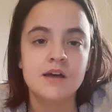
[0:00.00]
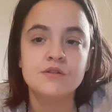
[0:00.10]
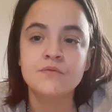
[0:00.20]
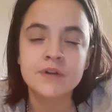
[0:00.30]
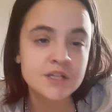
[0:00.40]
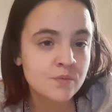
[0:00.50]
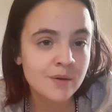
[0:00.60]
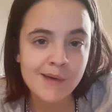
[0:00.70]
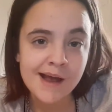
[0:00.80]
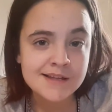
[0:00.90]
Don't forget to wear
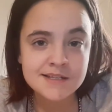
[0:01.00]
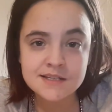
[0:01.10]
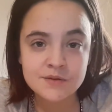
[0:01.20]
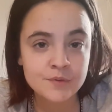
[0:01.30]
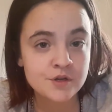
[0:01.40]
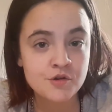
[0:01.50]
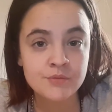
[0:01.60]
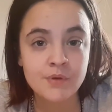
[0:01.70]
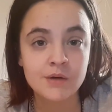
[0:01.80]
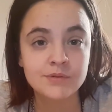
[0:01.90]
masks when you're
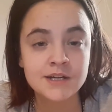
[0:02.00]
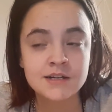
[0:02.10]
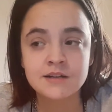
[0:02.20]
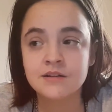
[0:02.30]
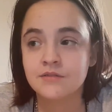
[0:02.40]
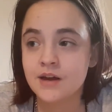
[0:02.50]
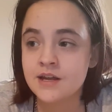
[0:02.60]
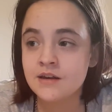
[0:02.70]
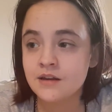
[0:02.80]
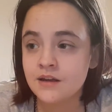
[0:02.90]
in public,
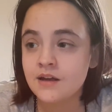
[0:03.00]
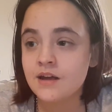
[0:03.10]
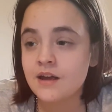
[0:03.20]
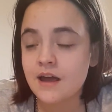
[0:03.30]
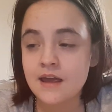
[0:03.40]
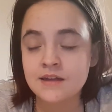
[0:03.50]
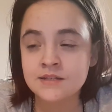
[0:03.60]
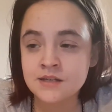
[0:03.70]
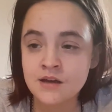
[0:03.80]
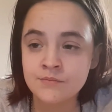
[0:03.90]
right?
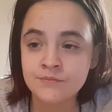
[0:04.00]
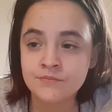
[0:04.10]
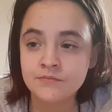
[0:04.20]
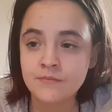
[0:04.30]
And